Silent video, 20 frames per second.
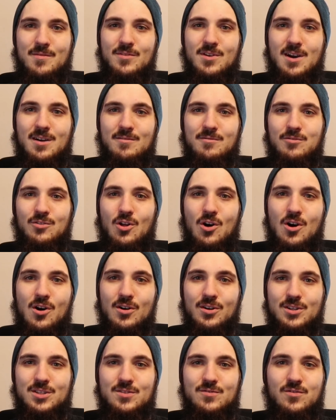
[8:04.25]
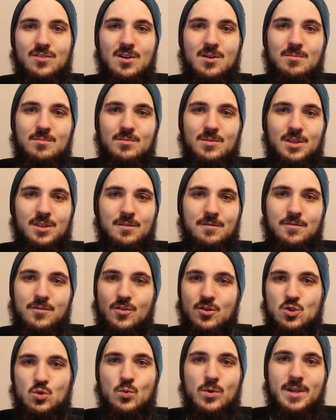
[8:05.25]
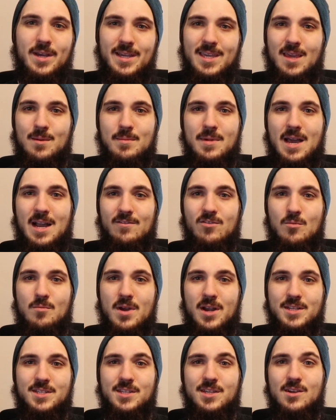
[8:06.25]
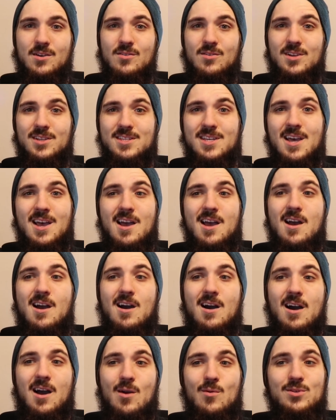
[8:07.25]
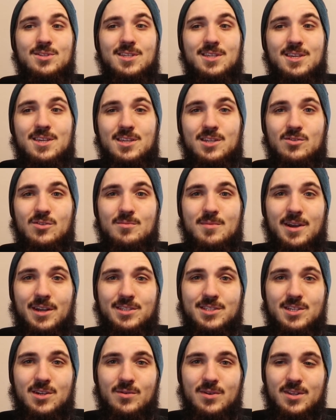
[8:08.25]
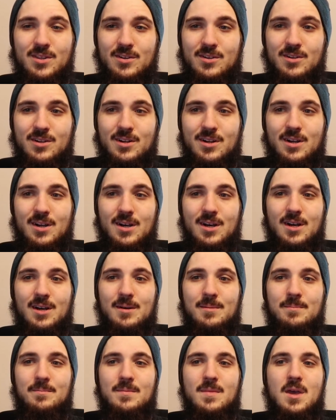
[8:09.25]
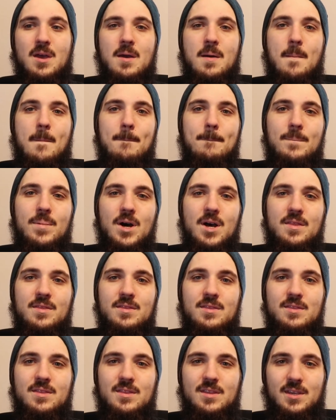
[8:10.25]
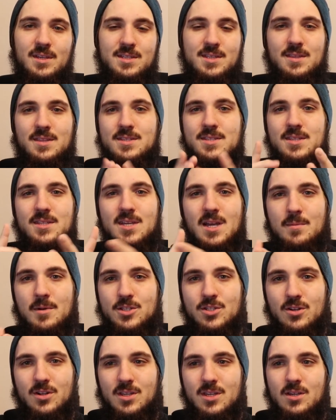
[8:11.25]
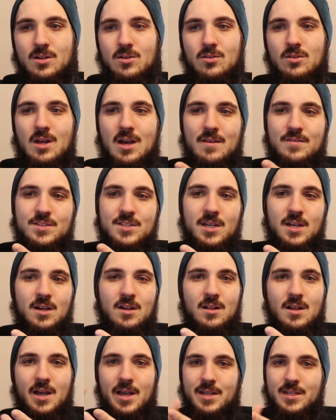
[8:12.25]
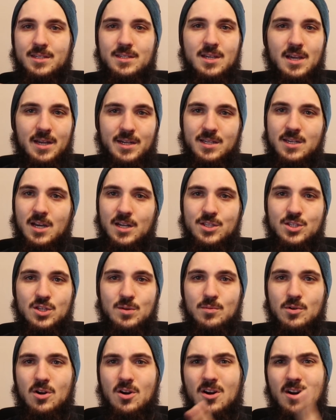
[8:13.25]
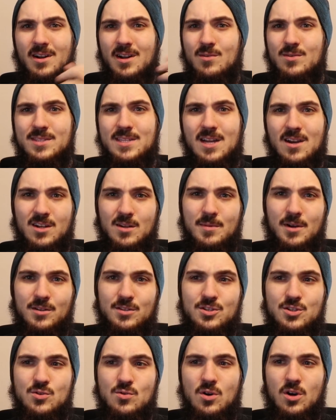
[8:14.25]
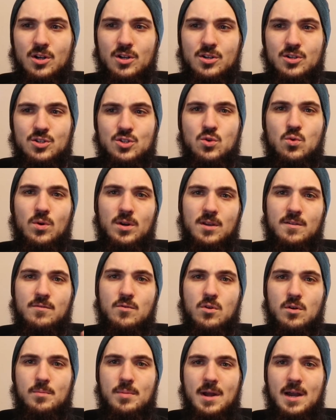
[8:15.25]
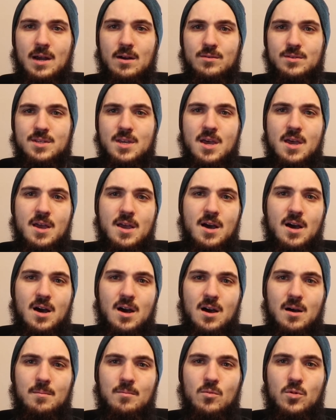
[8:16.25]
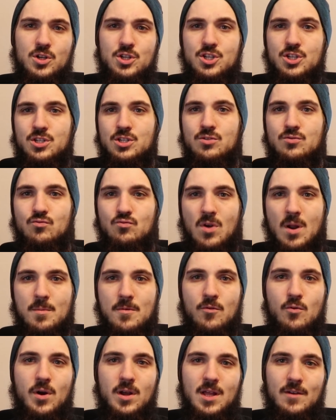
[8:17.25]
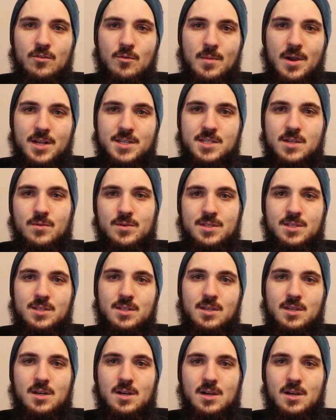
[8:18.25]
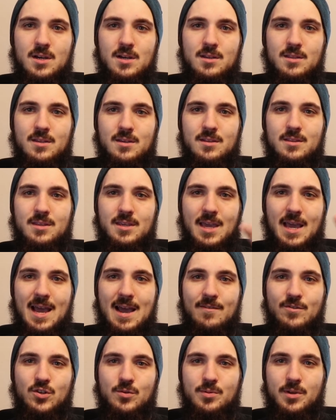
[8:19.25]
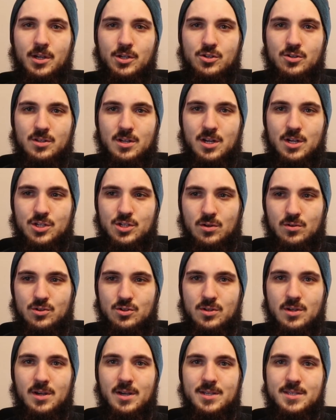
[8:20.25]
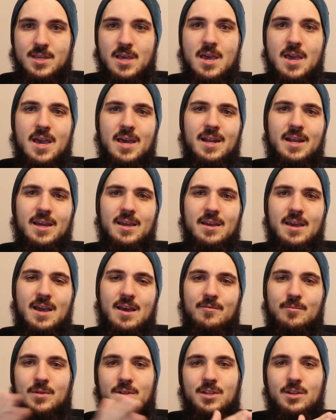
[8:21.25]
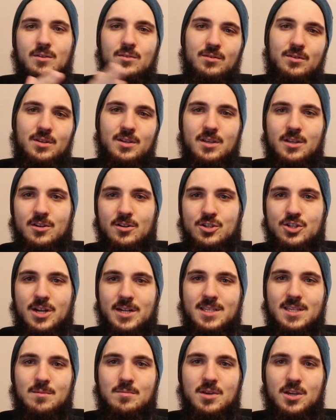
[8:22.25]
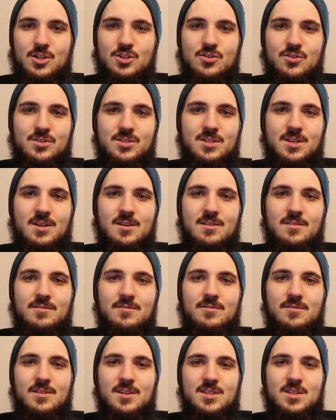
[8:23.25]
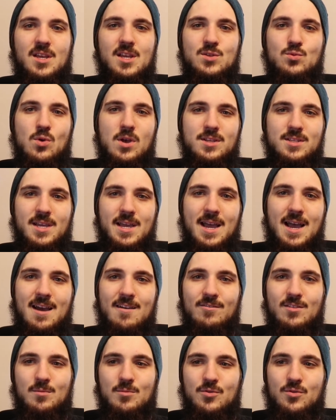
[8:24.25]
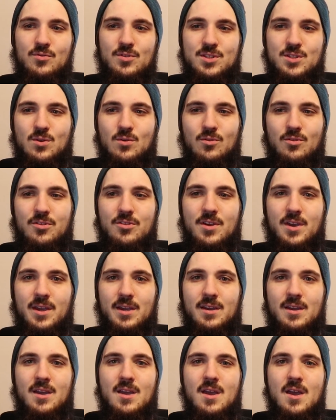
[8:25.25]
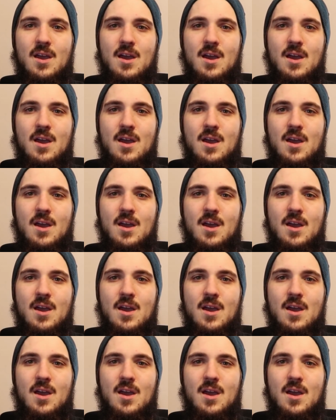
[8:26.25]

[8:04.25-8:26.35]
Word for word: I've got vlogs from the first week I came back from Mexico because I wasn't keto in Mexico either. Um, but like I said, this is the time I started Keto Lifestyle. I'd, I'd cut super hard, and I was down to about two hundred twenty-four pounds, um, which right before I left for Mexico was the, uh, the the after picture that I showed you guys. And I have been, you know, interjecting pictures of as, as I have them through this whole thing.